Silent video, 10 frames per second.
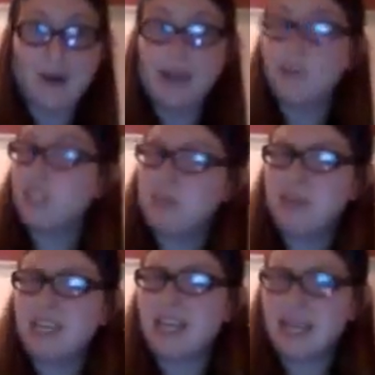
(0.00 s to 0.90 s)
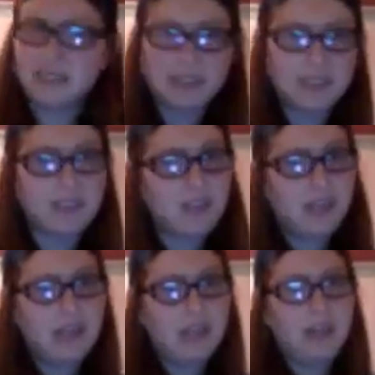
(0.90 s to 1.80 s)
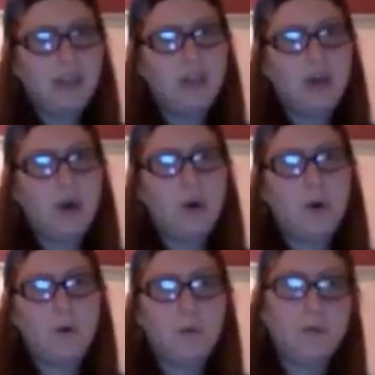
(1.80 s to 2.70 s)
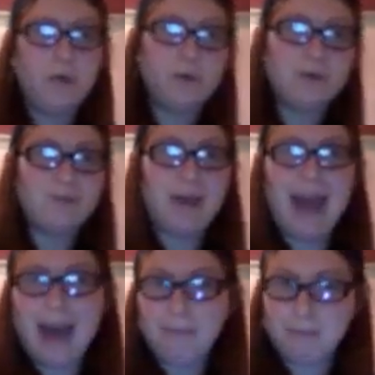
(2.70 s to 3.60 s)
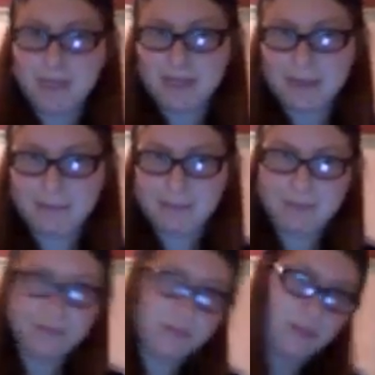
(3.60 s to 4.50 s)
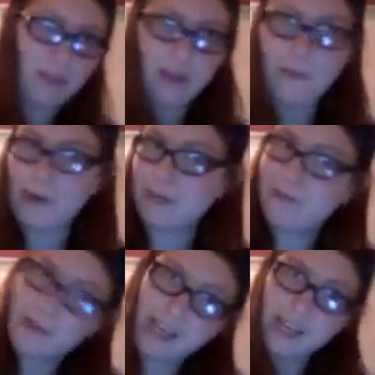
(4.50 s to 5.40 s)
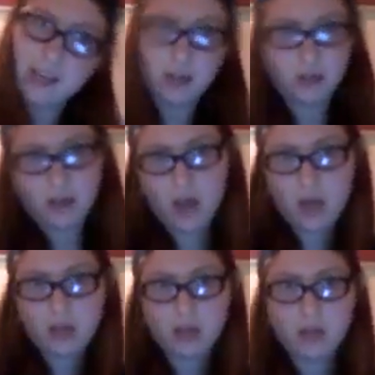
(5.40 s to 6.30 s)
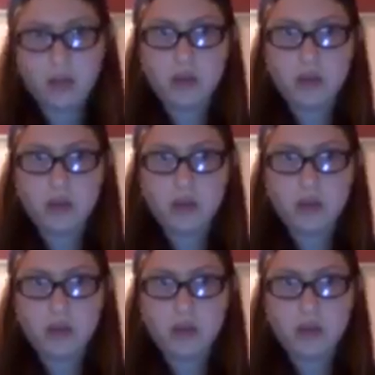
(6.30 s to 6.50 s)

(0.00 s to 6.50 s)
now. I used to be against, those apps where it's free and all that,